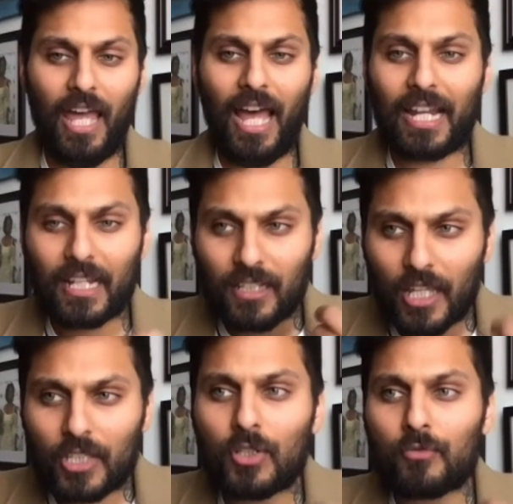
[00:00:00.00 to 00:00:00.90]
And I'd
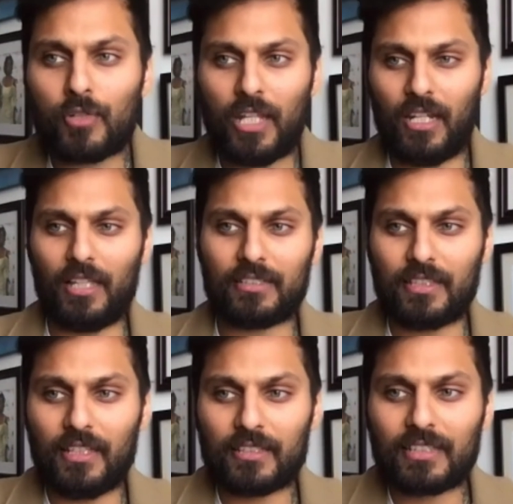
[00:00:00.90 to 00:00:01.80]
like you to realize
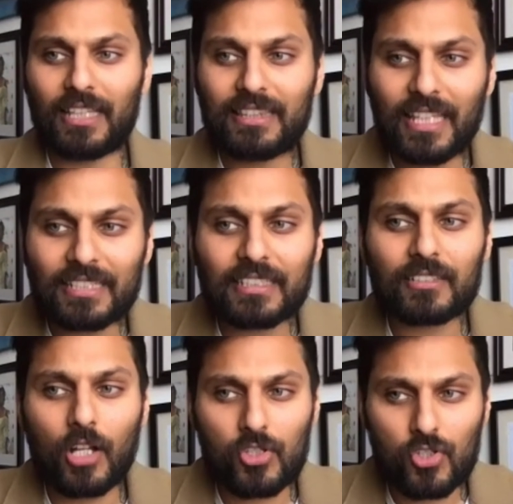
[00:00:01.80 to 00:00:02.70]
this, that this is
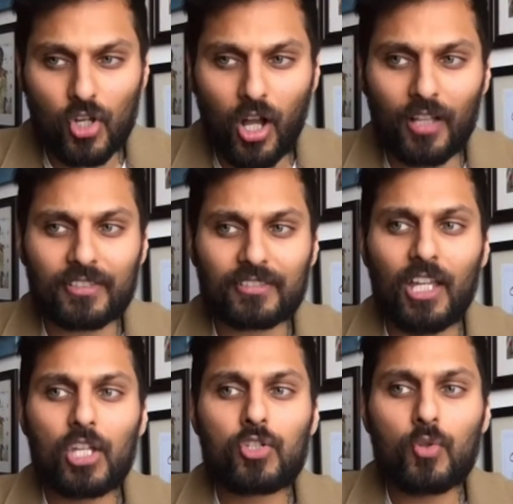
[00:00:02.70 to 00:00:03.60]
our chance
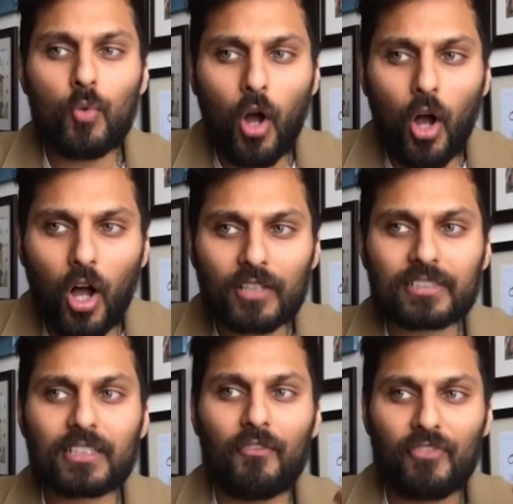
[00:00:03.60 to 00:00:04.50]
to
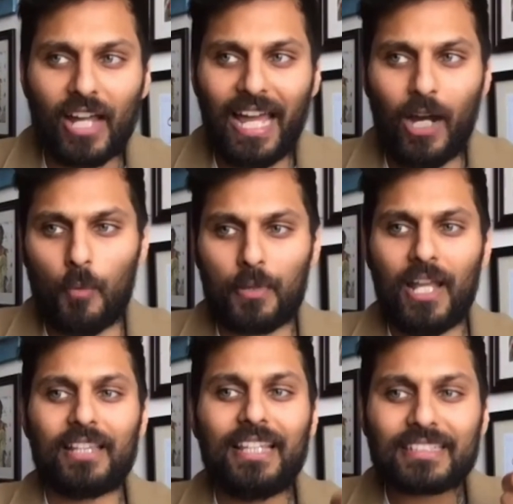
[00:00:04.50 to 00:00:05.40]
ask for help.
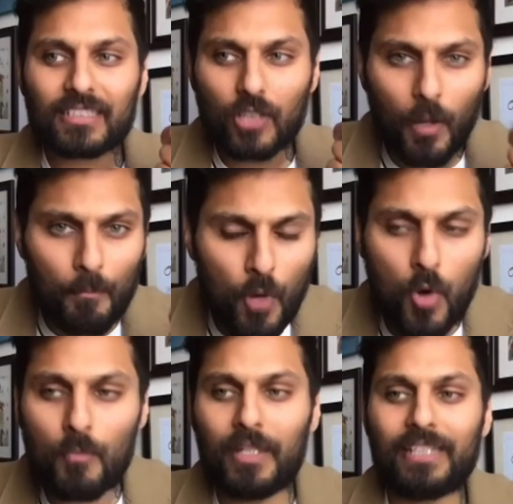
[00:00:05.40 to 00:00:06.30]
This is our
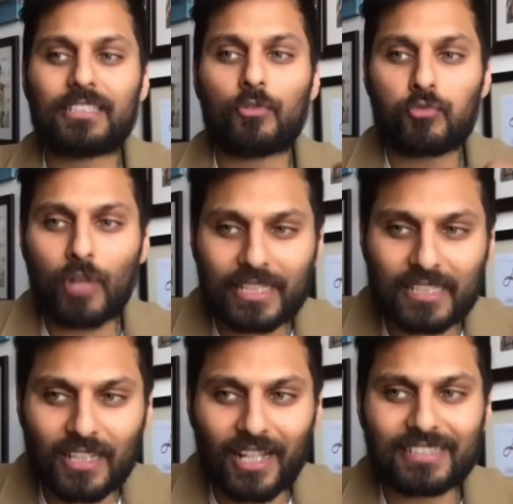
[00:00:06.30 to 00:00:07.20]
moment to
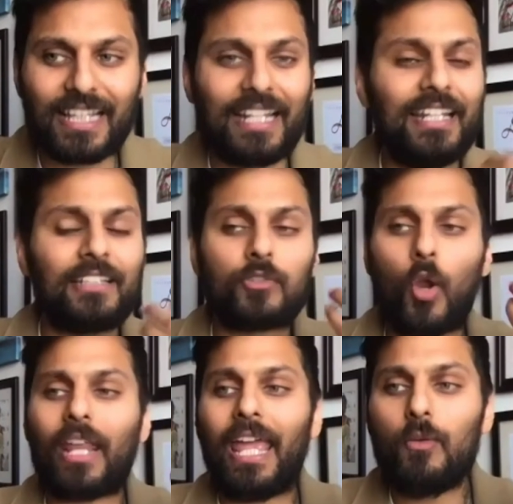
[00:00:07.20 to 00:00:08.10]
recognize that it is not
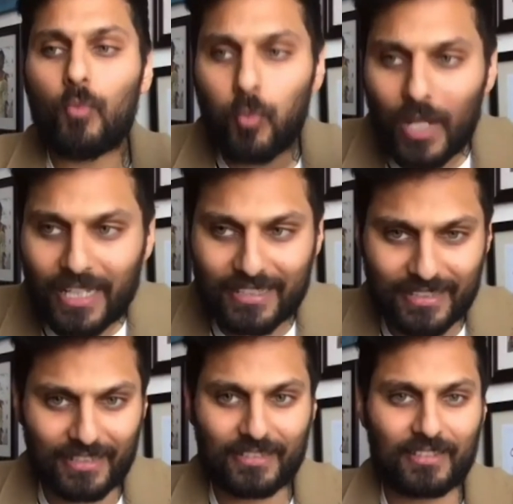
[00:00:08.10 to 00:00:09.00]
a
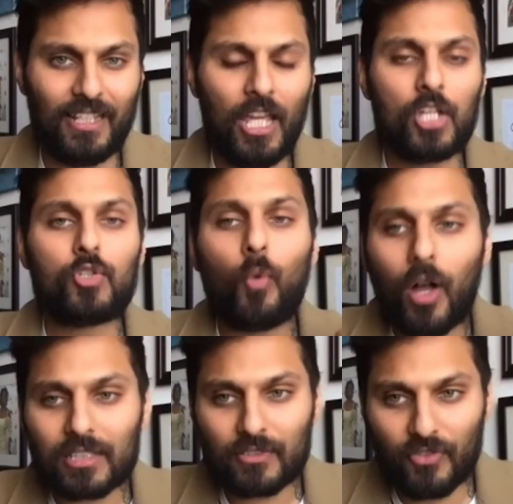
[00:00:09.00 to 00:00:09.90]
weakness to
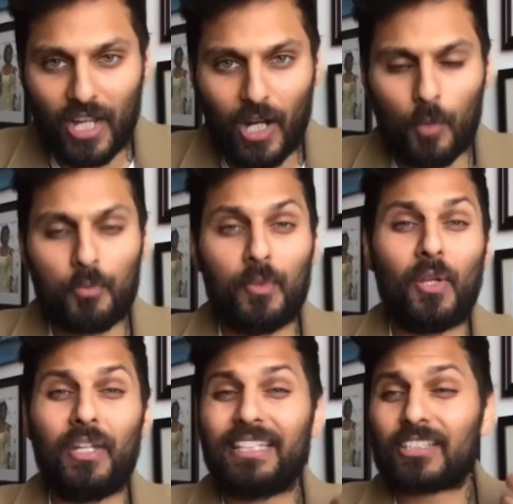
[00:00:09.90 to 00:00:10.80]
ask for help. We
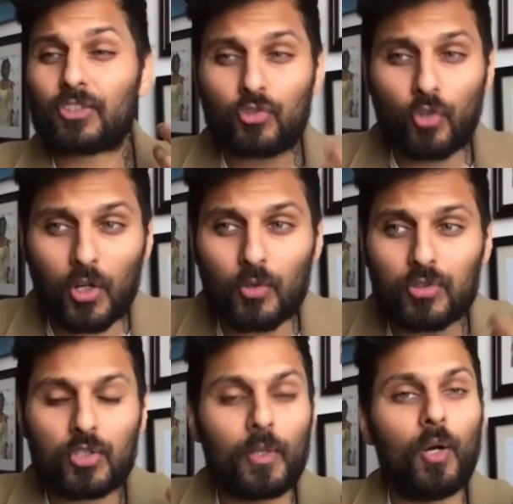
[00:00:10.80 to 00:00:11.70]
don't need to struggle to
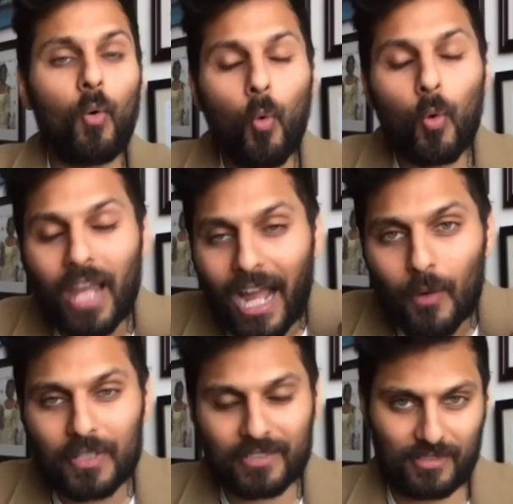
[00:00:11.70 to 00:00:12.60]
do it all
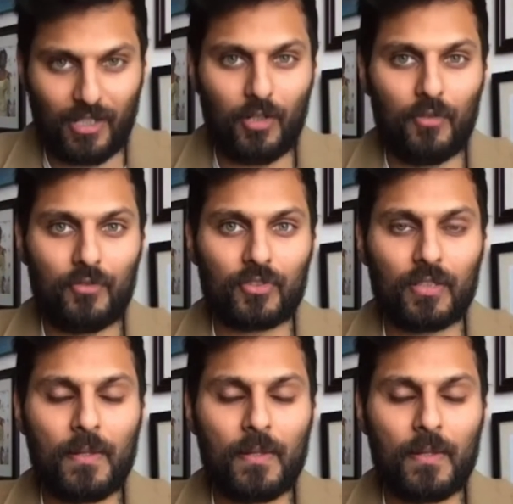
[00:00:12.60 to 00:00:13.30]
ourselves.